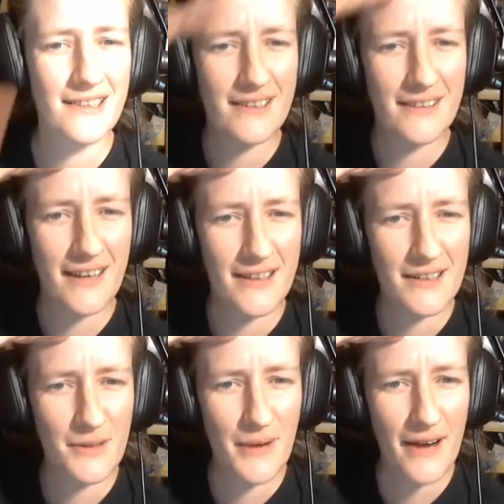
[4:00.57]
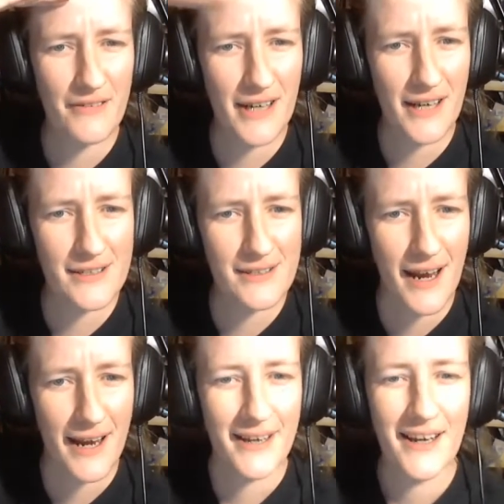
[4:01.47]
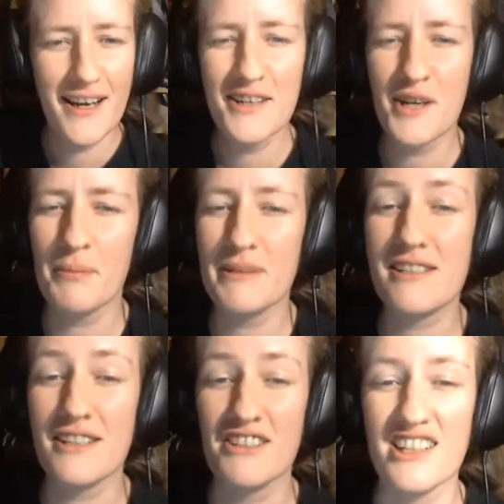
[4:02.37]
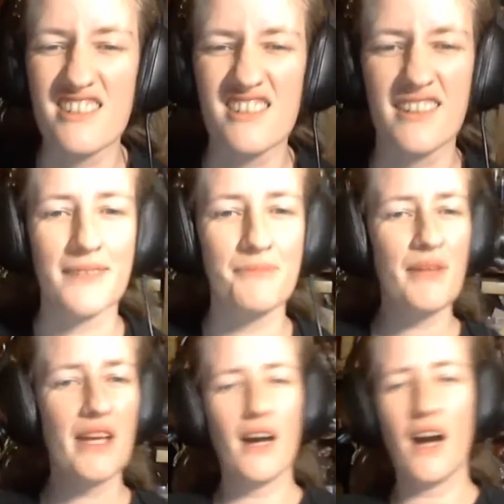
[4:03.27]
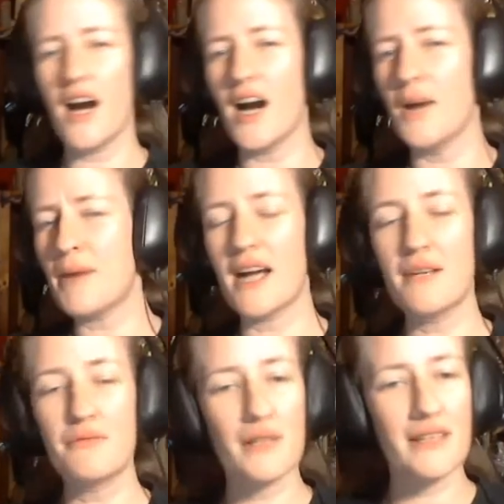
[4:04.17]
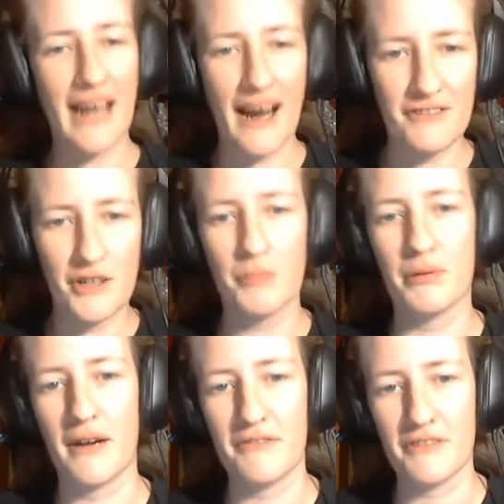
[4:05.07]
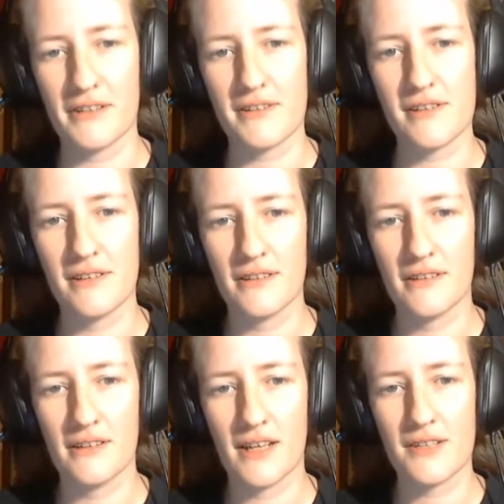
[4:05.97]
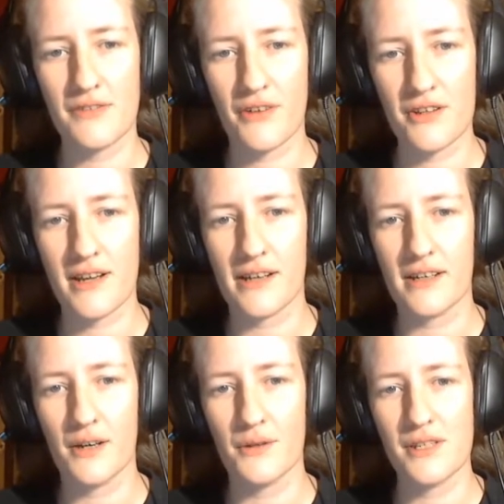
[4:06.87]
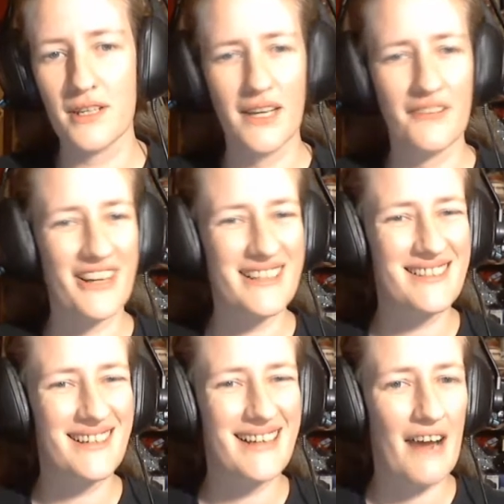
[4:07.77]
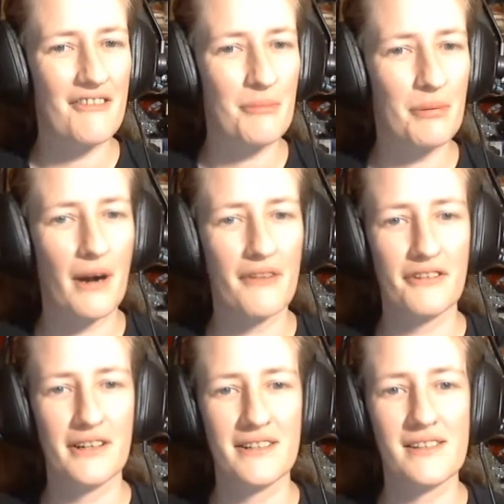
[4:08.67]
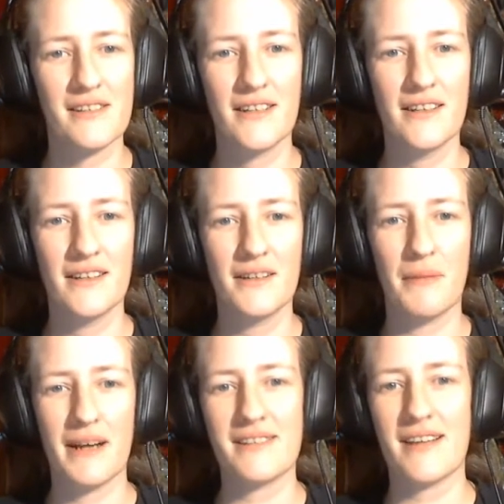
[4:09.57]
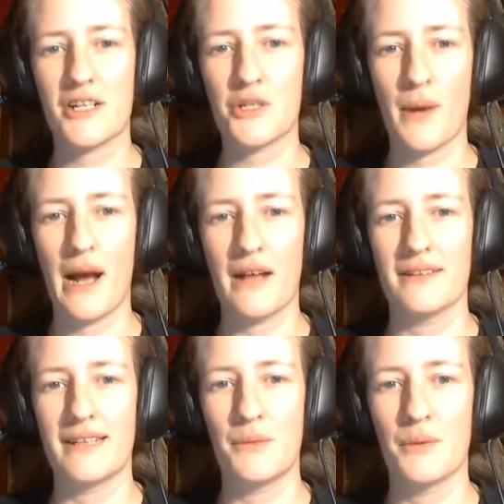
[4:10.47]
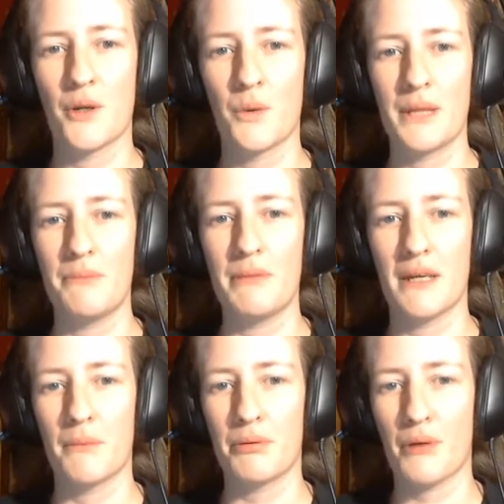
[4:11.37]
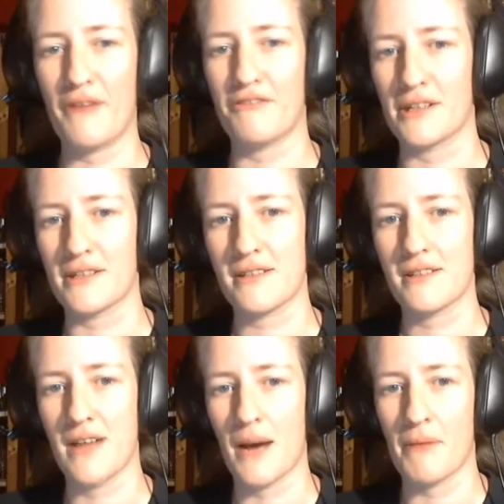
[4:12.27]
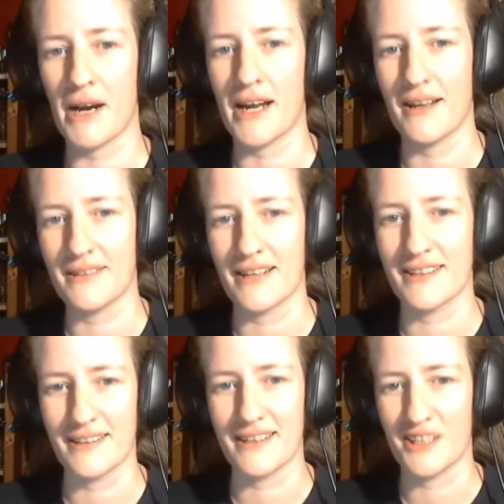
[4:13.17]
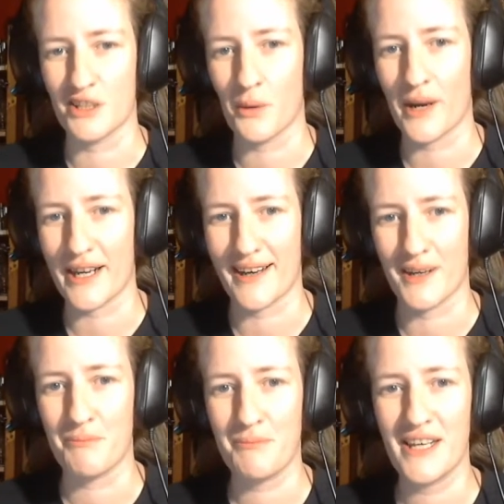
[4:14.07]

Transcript: Thank you. Have a nice day. No, but seriously, um, I really have no preference as far as that goes. If I did have a preference, my sexuality would only be a preference, not my identity and who I am.